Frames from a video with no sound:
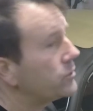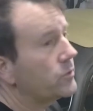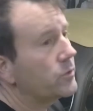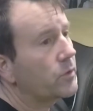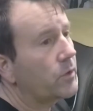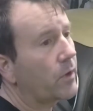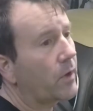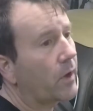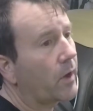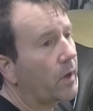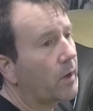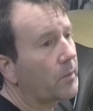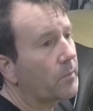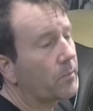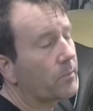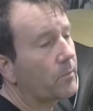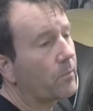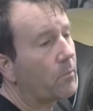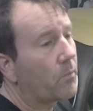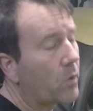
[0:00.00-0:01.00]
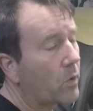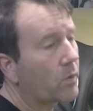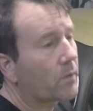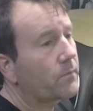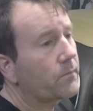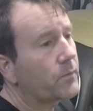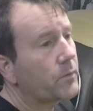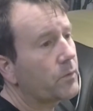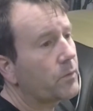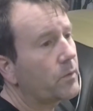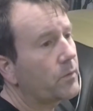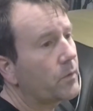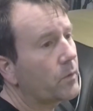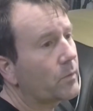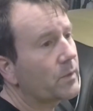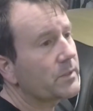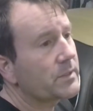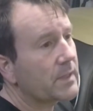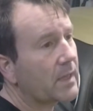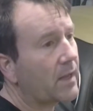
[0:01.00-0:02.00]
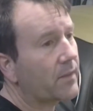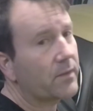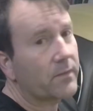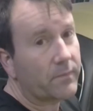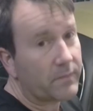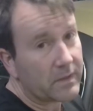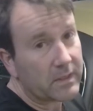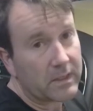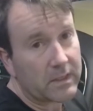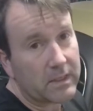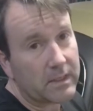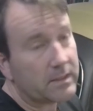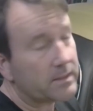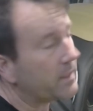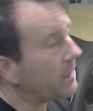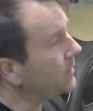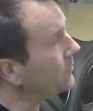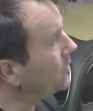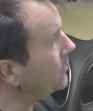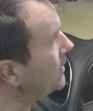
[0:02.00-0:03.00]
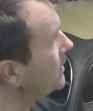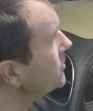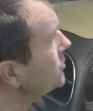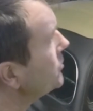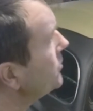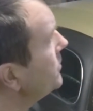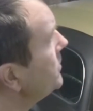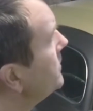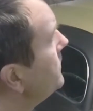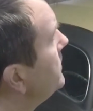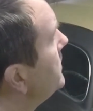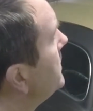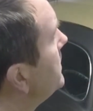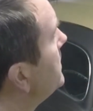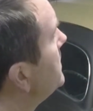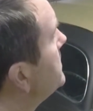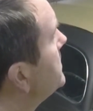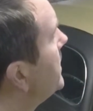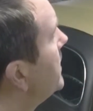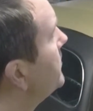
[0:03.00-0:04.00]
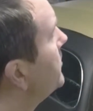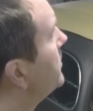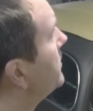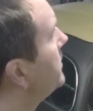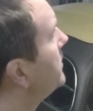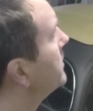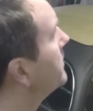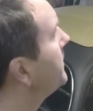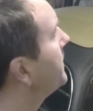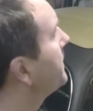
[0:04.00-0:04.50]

More fuel than what's on the VE table. And I'll show you the VE table here.